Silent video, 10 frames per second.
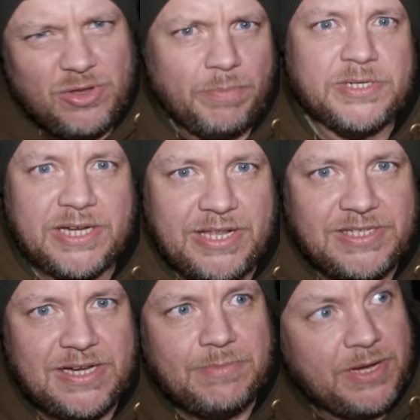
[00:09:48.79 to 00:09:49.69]
Not particularly
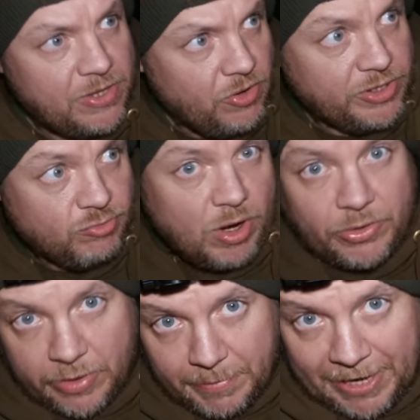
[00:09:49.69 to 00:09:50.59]
deep there. Nice run
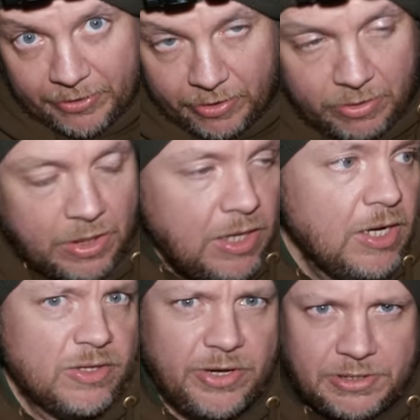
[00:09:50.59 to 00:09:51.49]
on the back though.
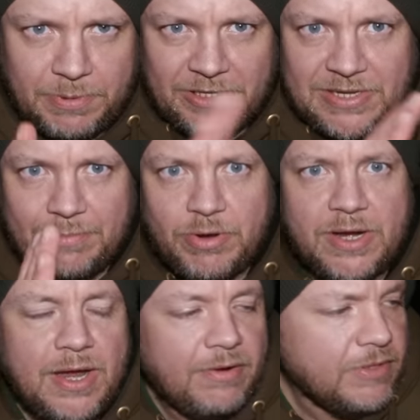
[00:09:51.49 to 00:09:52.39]
Nice bit of debris
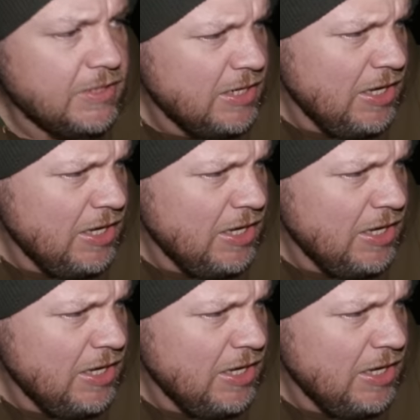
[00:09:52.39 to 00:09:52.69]
and cover.